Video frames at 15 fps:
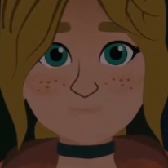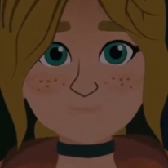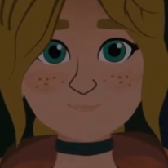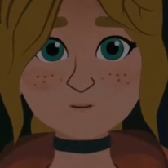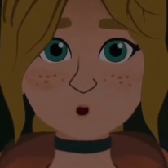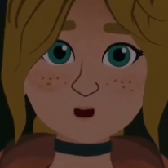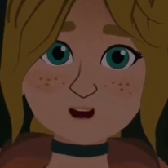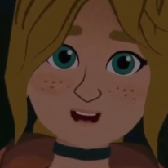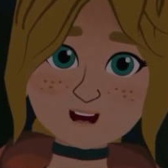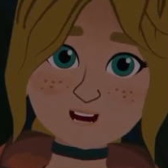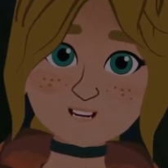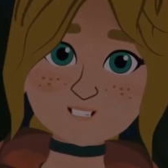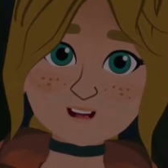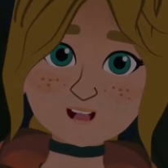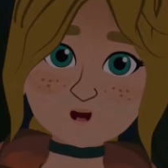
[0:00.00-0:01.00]
if you tell
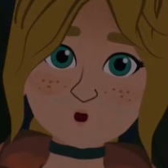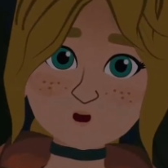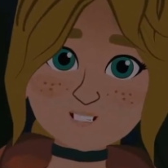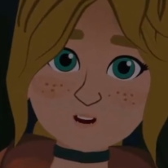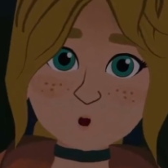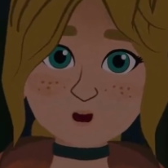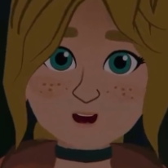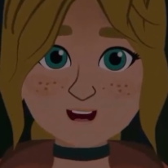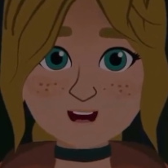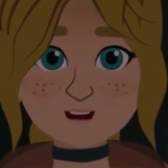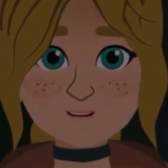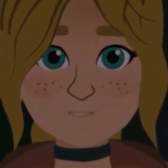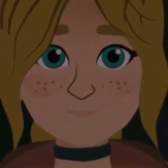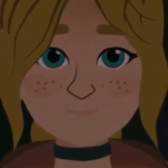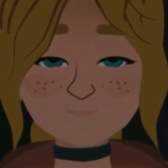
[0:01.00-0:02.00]
people the truth
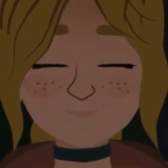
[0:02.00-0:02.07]
now.